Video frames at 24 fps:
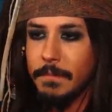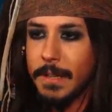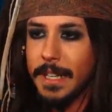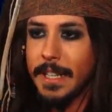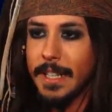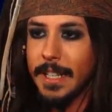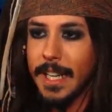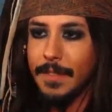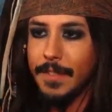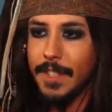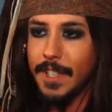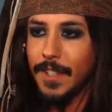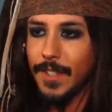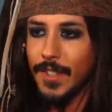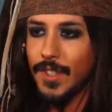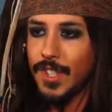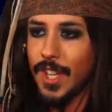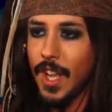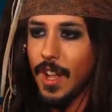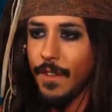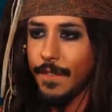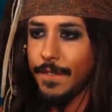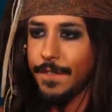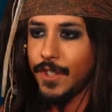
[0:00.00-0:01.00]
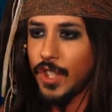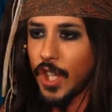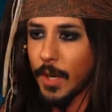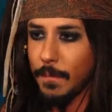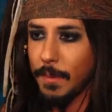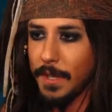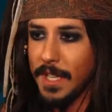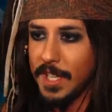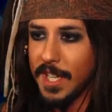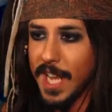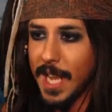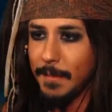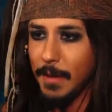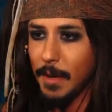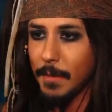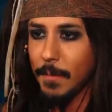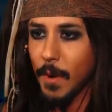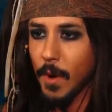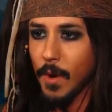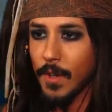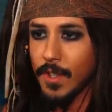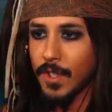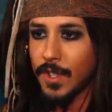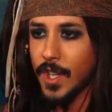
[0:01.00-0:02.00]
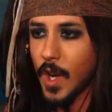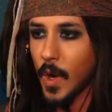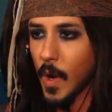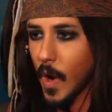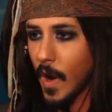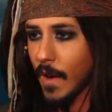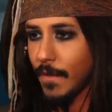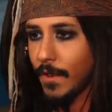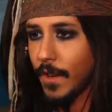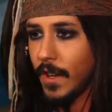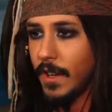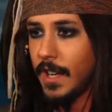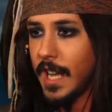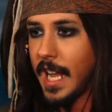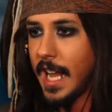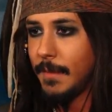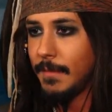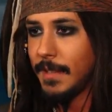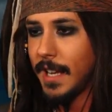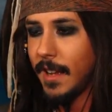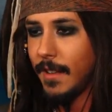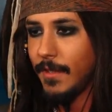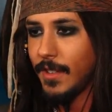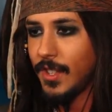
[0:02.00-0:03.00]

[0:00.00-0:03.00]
clever yourself. Jump on this ammo box, go over, aim down the